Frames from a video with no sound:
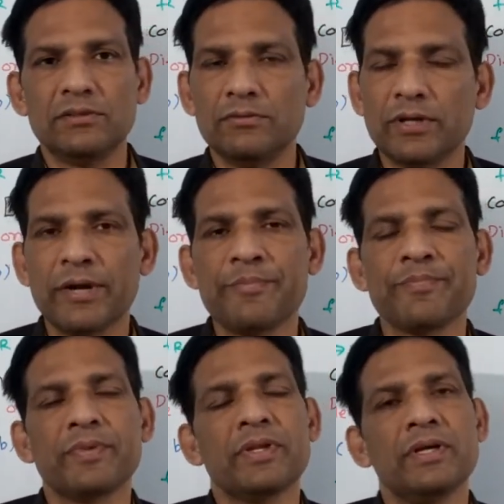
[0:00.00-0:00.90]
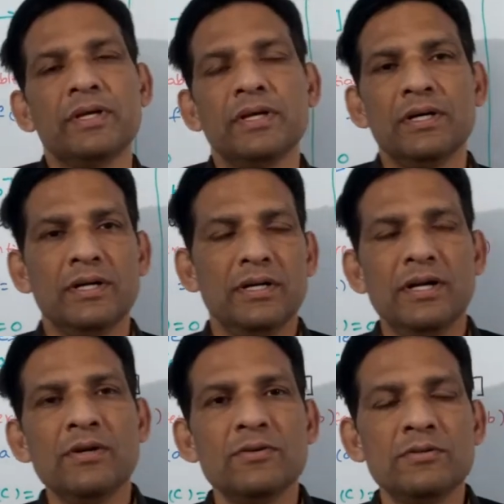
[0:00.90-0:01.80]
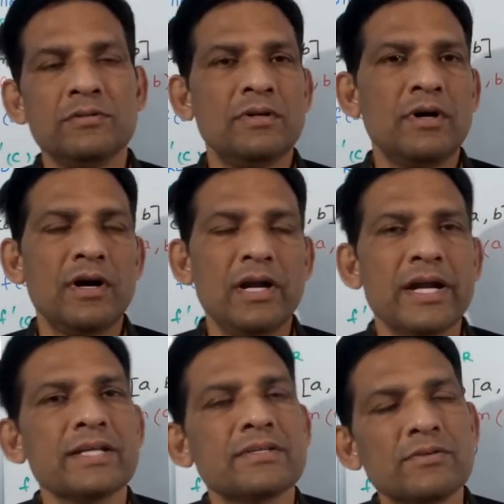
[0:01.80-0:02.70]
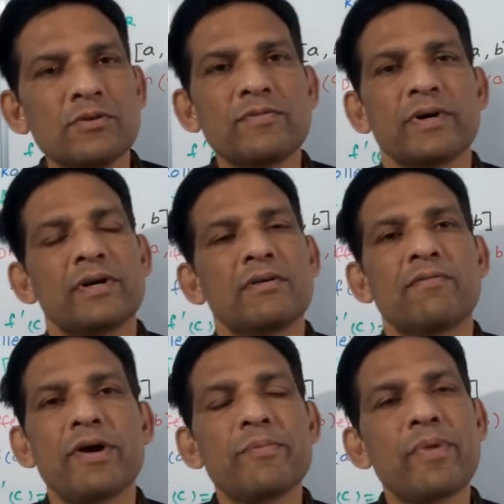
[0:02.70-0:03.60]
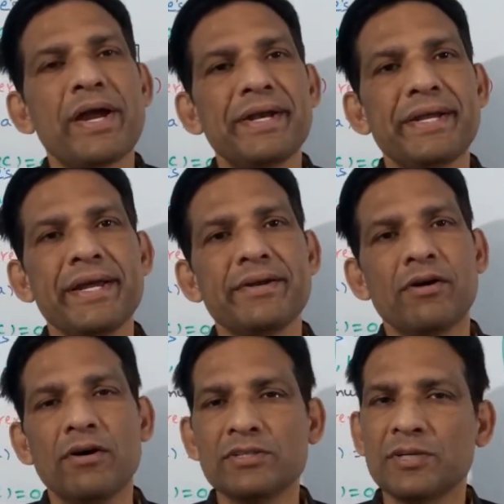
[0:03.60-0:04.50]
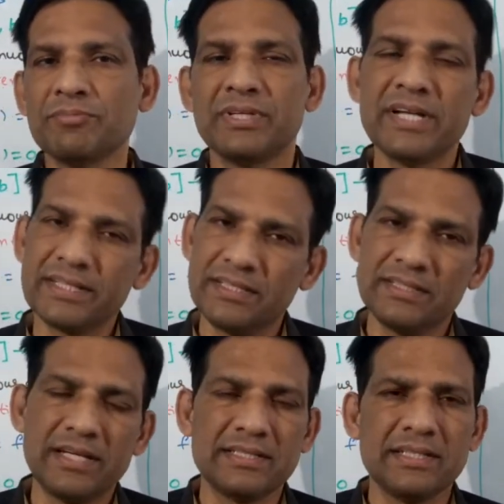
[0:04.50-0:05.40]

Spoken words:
Okay, now let us go for 5.8 concepts and exercise.